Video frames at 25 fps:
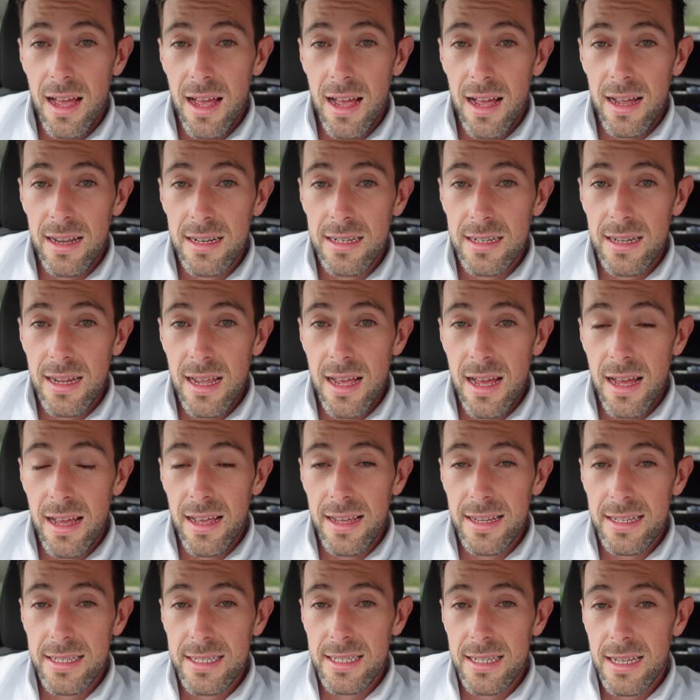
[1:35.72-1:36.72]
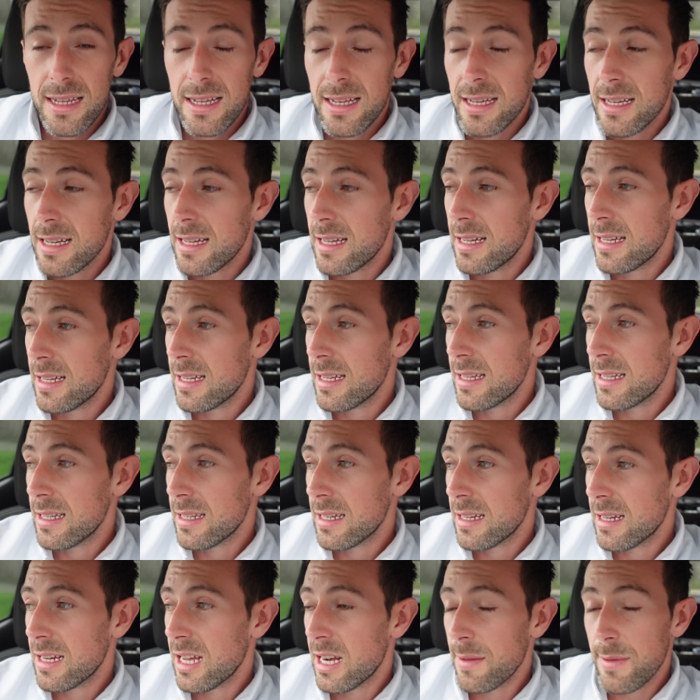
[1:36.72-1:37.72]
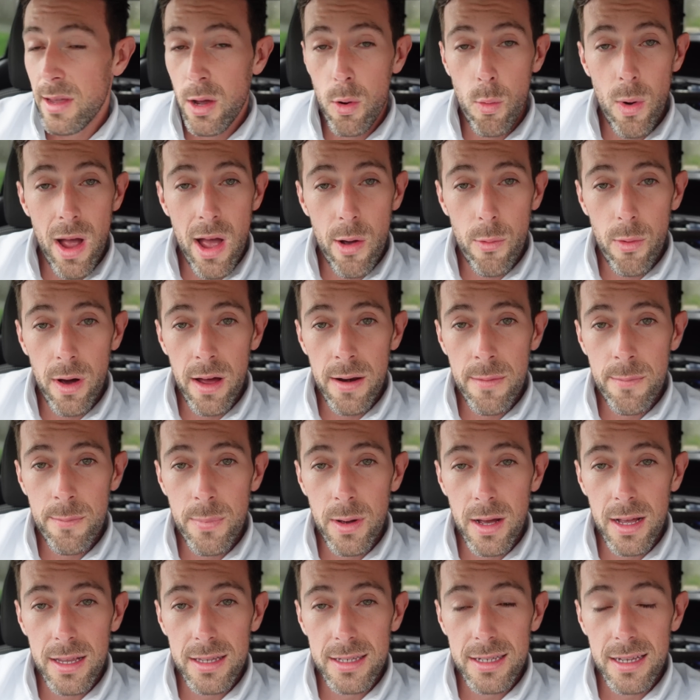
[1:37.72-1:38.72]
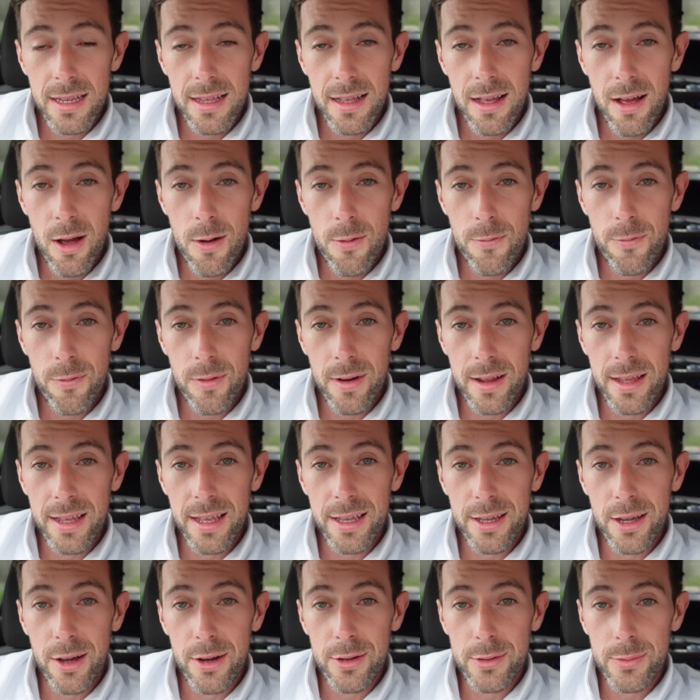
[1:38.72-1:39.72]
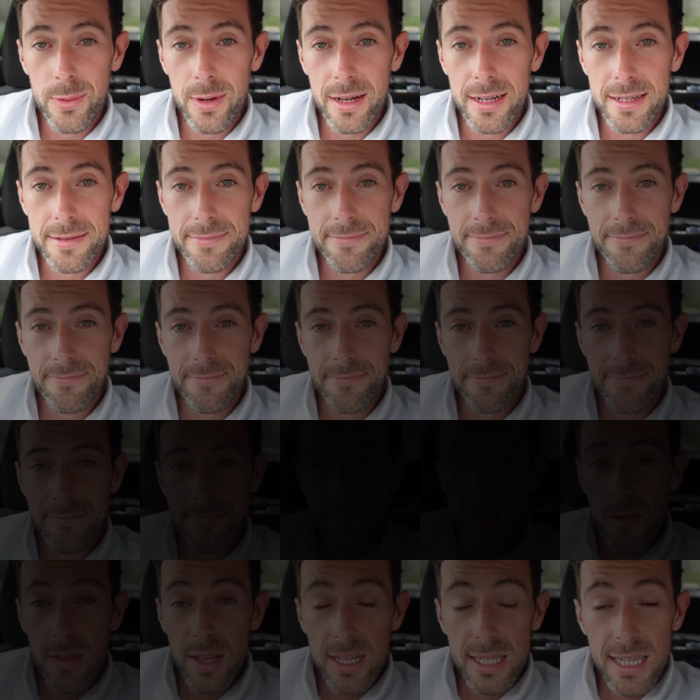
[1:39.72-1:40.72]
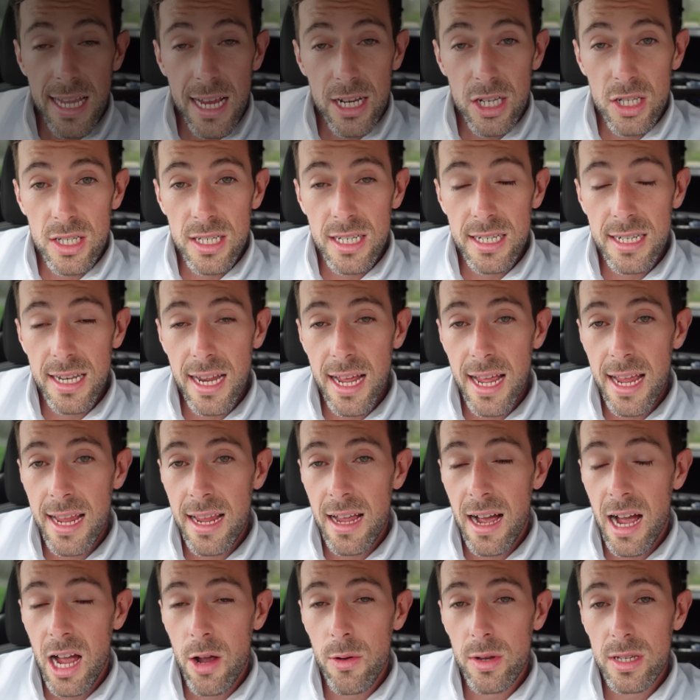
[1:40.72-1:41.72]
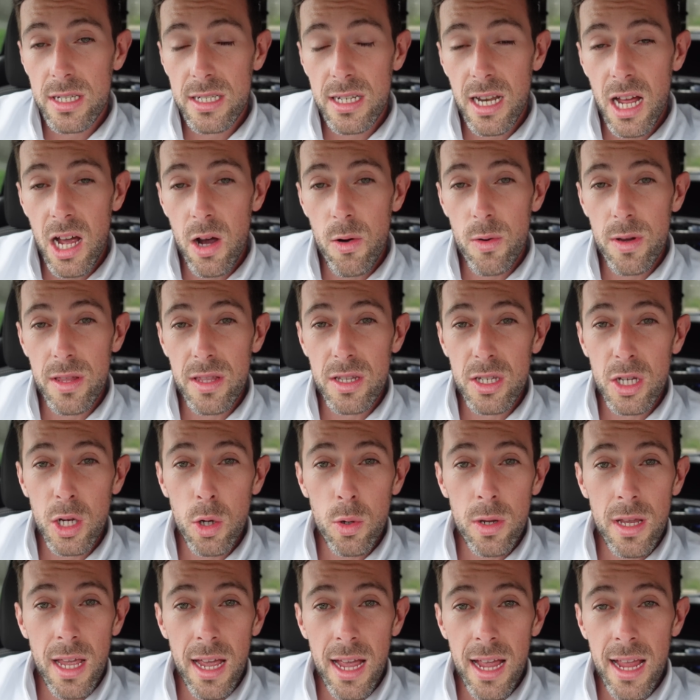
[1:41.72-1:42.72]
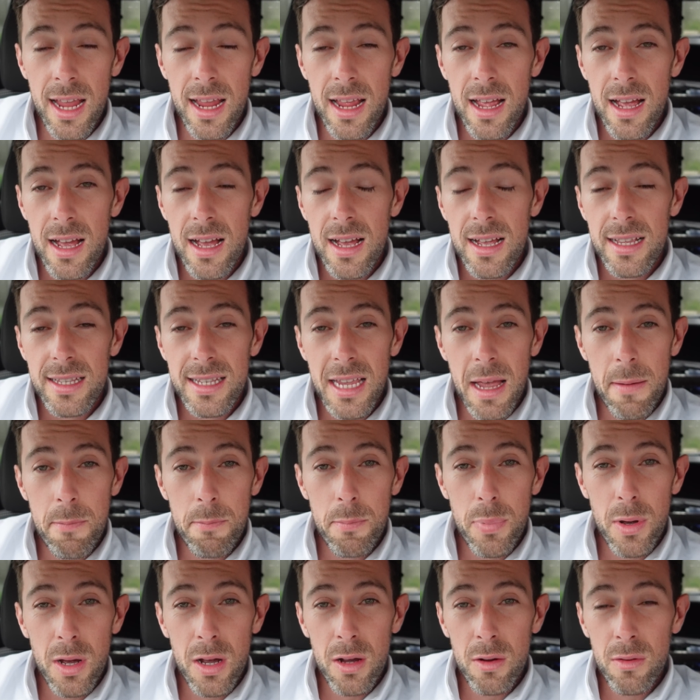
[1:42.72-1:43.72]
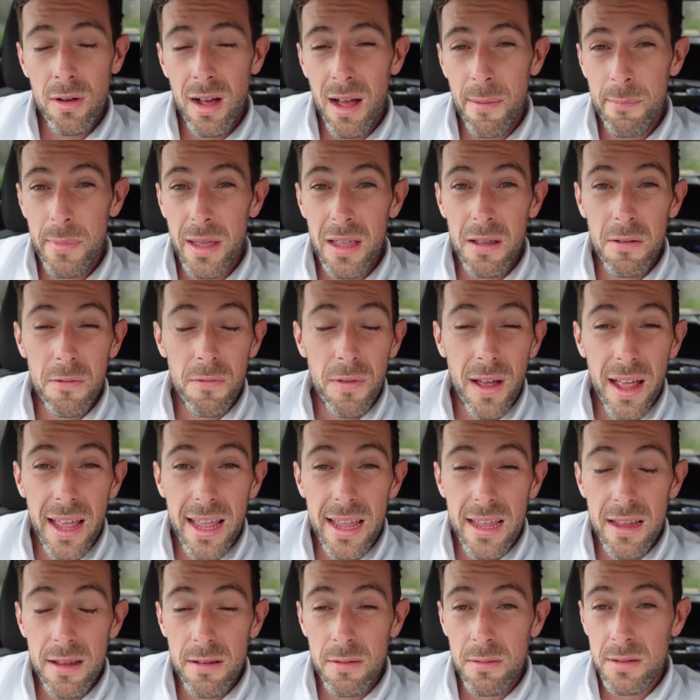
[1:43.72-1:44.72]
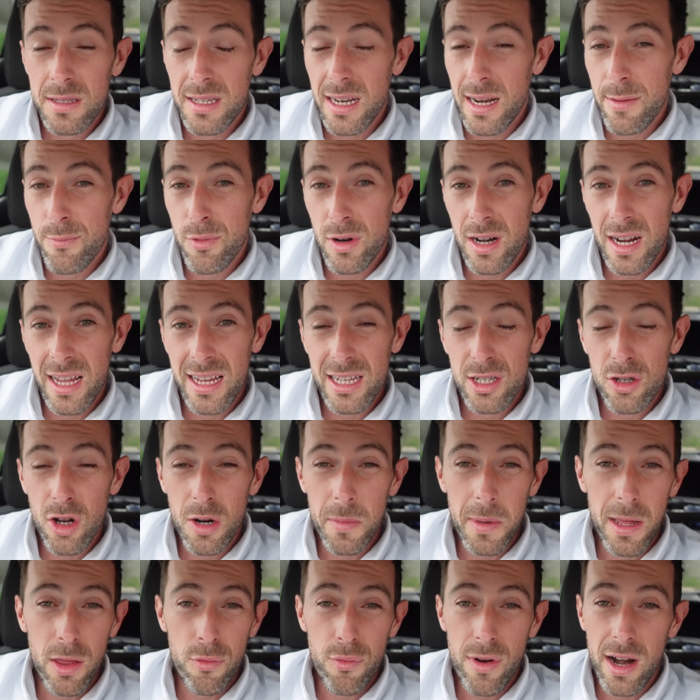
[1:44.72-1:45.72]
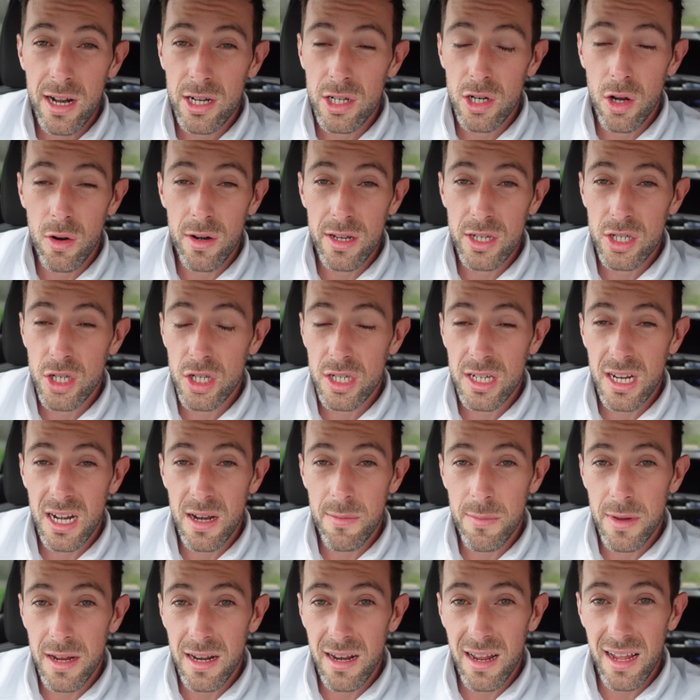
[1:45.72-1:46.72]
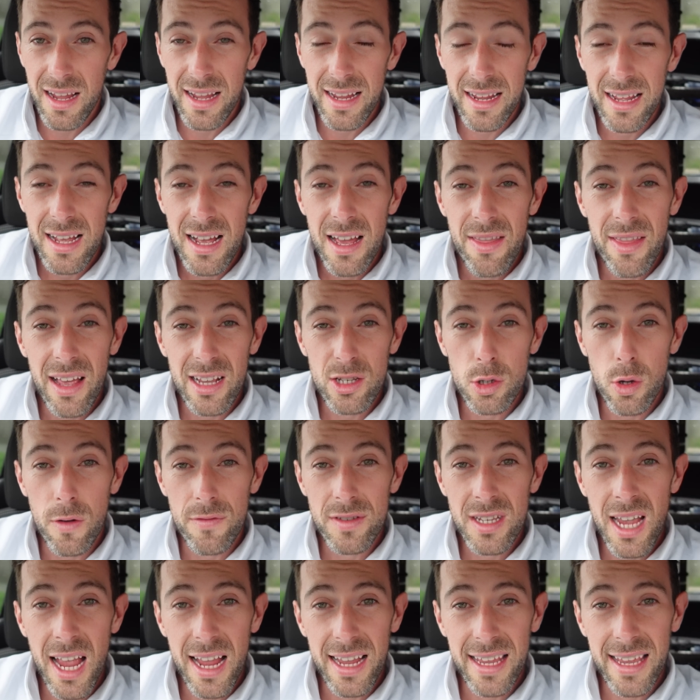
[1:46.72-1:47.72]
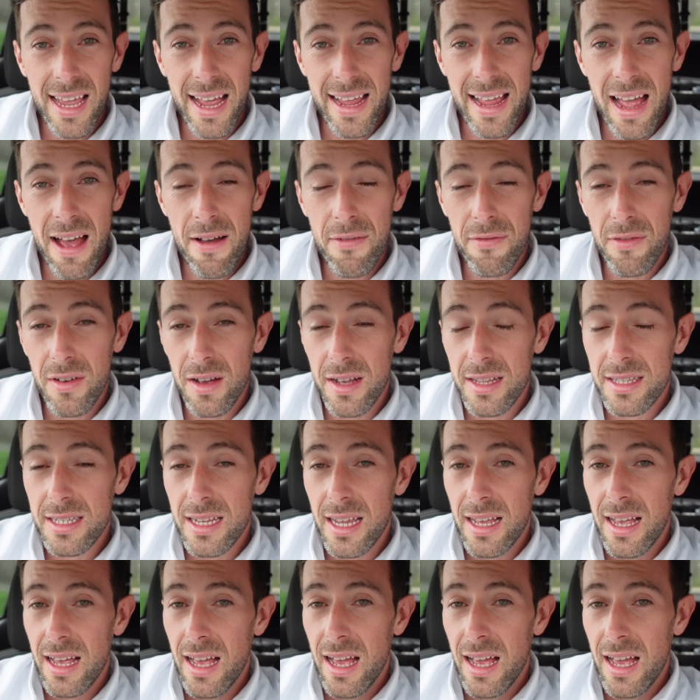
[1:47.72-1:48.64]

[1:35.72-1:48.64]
And yeah, it's gonna be a wet one, but hopefully it goes well. The session today, I will start with 2K tempo. I'm being vague deliberately. It's not gonna be threshold. It's just gonna be like that sort of 10K effort.